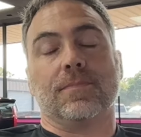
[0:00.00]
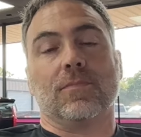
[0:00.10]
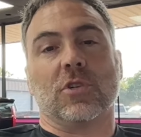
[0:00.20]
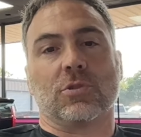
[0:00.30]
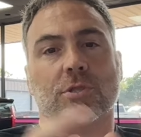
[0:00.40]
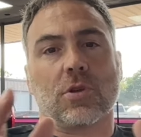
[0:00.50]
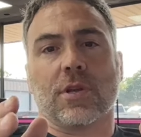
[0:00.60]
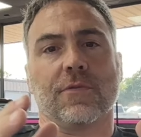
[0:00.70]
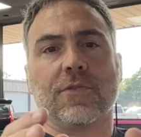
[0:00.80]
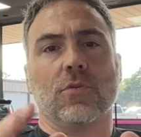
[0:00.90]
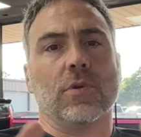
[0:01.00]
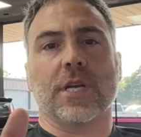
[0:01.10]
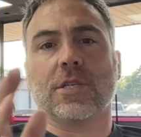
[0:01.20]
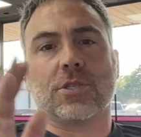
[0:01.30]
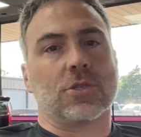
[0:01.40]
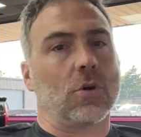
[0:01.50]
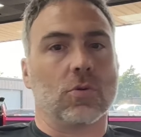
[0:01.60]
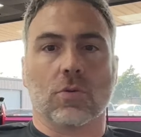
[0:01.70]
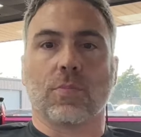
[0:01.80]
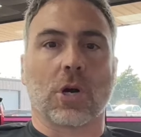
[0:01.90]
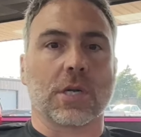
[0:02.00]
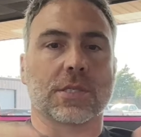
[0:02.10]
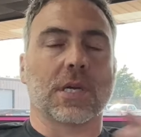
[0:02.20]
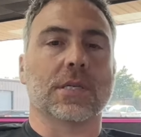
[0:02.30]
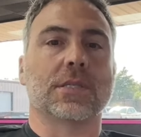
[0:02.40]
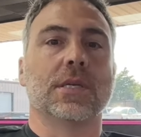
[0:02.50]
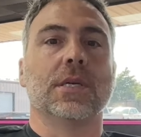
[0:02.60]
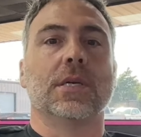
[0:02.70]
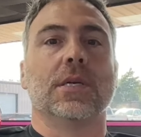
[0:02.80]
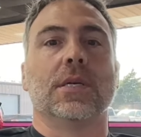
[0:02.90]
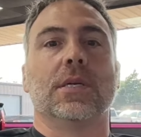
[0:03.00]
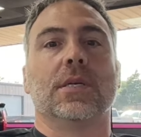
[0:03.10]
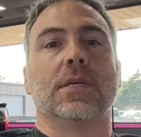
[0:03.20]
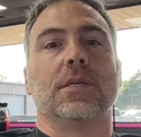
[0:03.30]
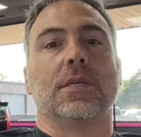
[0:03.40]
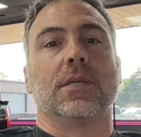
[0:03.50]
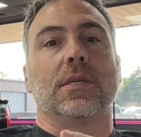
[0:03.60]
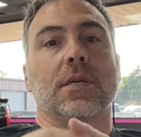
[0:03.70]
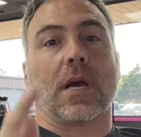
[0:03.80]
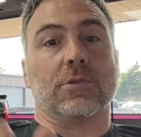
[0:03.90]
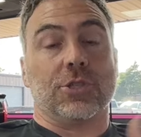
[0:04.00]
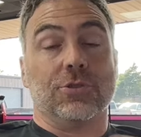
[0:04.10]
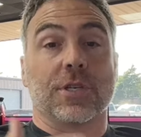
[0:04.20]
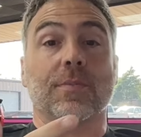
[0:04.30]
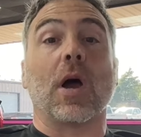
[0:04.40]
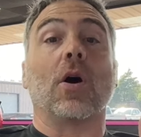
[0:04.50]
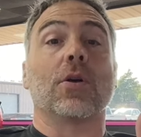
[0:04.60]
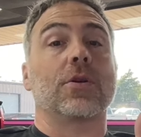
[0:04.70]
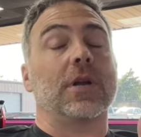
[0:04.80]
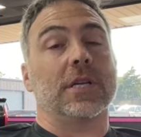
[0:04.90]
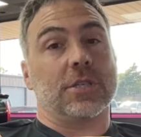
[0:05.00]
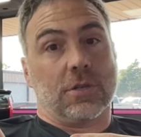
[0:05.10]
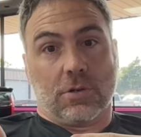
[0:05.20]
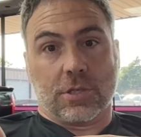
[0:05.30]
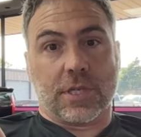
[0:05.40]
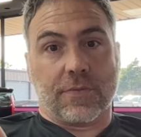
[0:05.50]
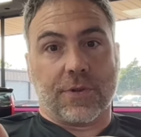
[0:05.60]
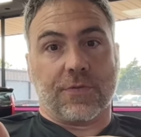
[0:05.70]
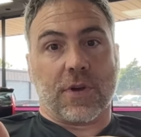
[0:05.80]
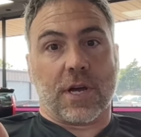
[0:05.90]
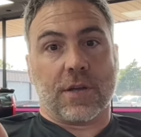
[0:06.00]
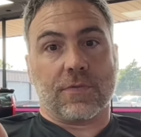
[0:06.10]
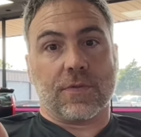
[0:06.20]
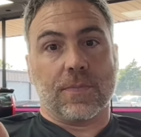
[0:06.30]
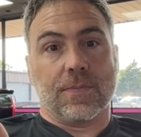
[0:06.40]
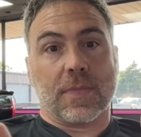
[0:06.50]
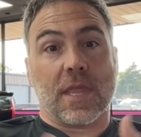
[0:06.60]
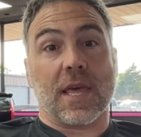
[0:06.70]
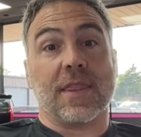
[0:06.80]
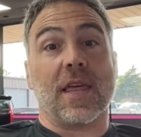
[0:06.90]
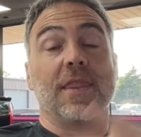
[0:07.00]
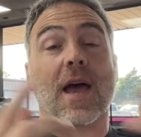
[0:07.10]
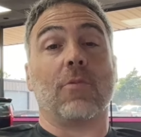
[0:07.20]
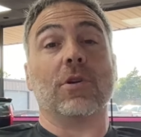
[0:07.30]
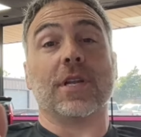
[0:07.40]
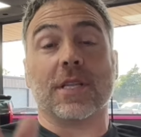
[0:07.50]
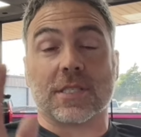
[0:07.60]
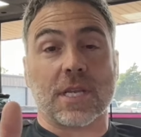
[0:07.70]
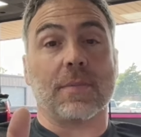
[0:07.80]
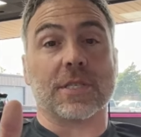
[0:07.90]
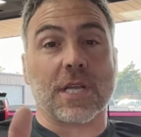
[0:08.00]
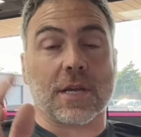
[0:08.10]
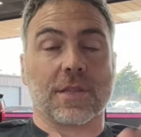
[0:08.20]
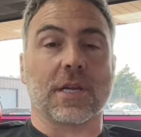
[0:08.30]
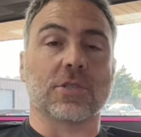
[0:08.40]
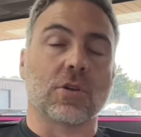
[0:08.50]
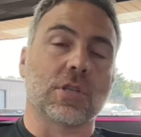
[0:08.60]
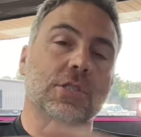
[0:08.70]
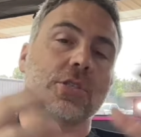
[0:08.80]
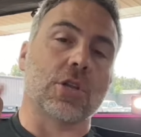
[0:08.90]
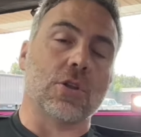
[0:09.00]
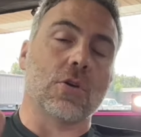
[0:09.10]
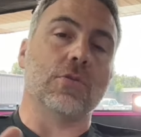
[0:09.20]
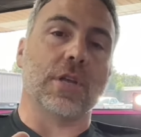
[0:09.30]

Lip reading: which was only a few weeks total process, I was using my other HLR 75, and then that one did the same exact thing. So this is a known